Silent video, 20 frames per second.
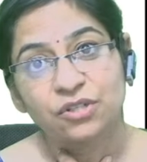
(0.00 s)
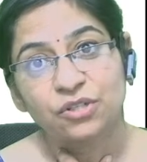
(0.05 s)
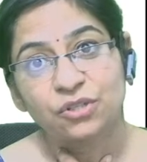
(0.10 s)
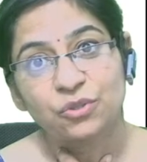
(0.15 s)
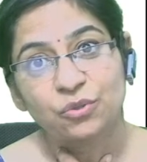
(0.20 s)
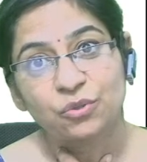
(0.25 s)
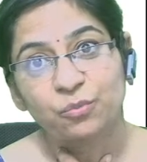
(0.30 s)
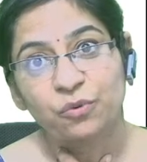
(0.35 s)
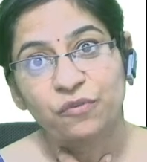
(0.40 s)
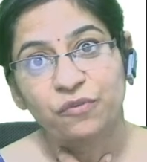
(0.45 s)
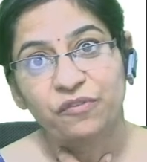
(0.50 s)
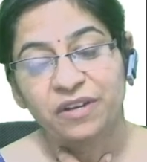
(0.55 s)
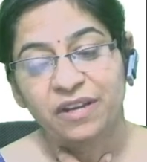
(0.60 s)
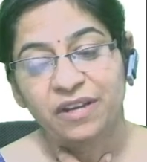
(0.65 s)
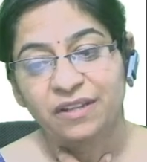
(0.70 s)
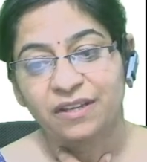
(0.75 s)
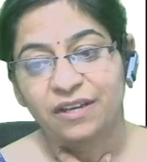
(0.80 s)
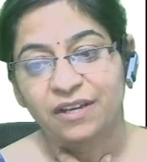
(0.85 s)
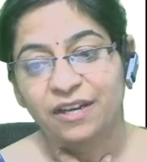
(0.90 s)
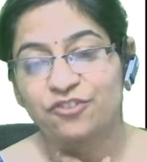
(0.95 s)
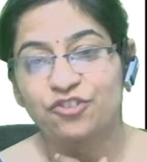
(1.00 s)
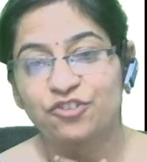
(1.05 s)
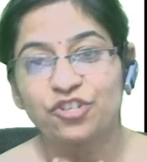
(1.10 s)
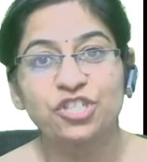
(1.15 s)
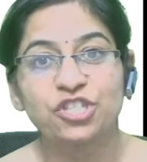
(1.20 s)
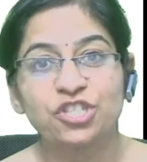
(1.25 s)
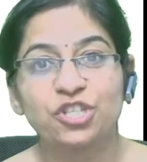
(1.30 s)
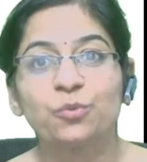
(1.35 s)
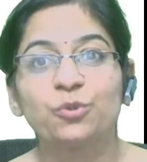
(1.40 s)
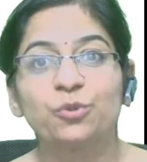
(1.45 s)
to move another country.
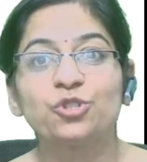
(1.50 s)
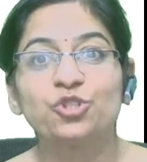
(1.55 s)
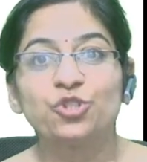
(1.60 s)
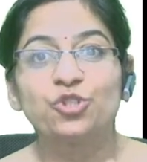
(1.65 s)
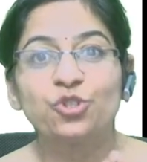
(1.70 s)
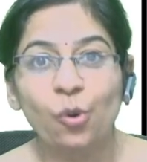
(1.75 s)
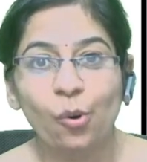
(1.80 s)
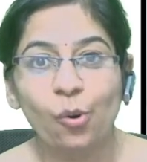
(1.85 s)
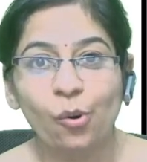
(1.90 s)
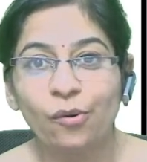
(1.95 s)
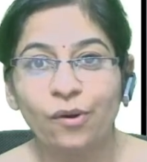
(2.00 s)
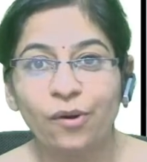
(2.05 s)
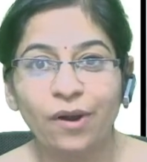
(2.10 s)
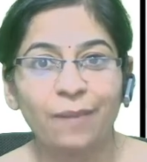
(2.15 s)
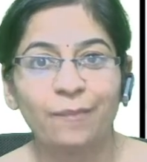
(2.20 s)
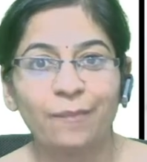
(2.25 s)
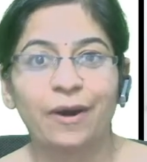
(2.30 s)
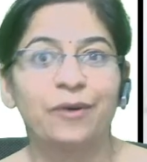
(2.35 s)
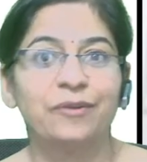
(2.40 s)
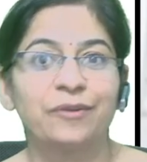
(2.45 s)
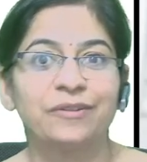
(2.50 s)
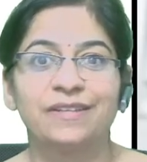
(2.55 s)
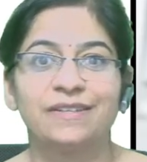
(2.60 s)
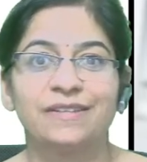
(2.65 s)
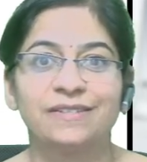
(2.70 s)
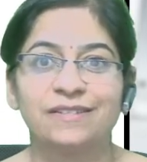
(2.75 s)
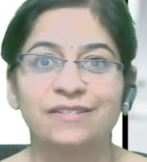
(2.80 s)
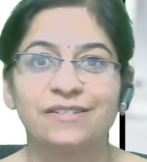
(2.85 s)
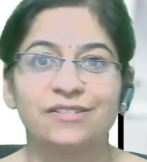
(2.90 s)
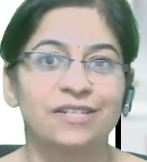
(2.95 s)
She was sure about the
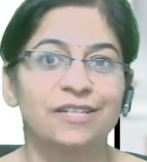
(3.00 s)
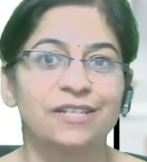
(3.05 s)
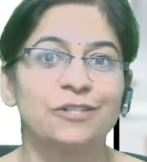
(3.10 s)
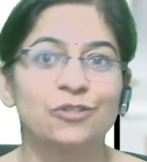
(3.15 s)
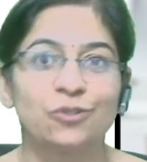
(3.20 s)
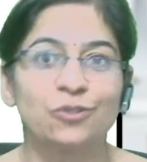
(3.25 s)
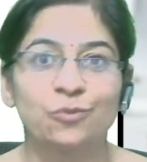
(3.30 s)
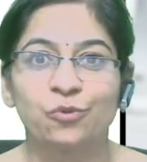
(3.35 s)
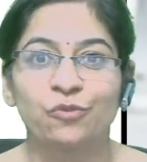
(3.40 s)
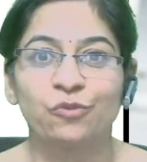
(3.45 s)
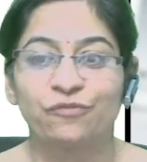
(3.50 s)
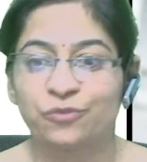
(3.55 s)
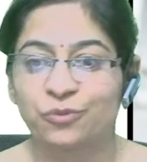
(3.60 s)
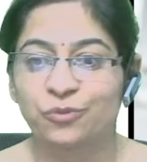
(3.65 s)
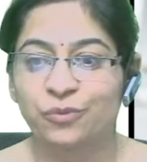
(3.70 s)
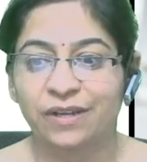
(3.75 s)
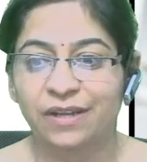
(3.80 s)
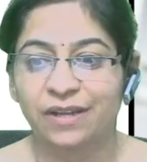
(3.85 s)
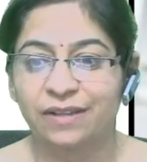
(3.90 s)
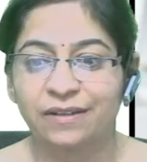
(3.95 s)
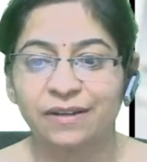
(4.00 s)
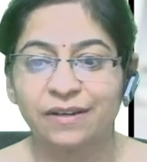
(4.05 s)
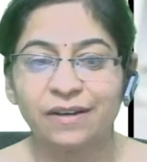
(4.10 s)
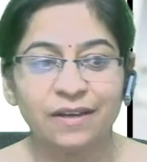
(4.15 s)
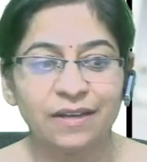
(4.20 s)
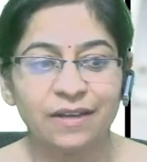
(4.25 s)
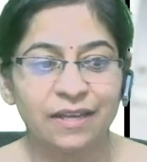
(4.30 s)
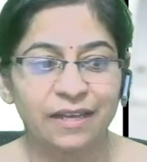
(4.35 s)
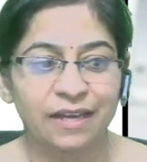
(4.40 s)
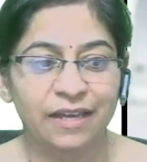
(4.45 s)
decision to move to another
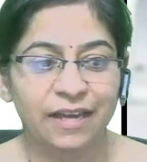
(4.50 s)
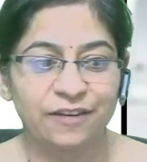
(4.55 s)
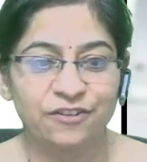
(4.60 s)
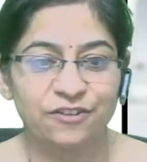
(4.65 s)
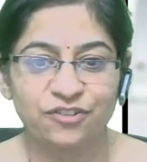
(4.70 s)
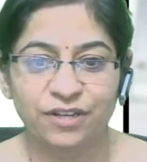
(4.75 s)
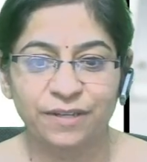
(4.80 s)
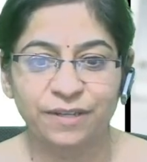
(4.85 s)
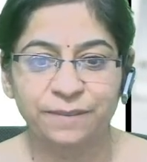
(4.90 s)
country.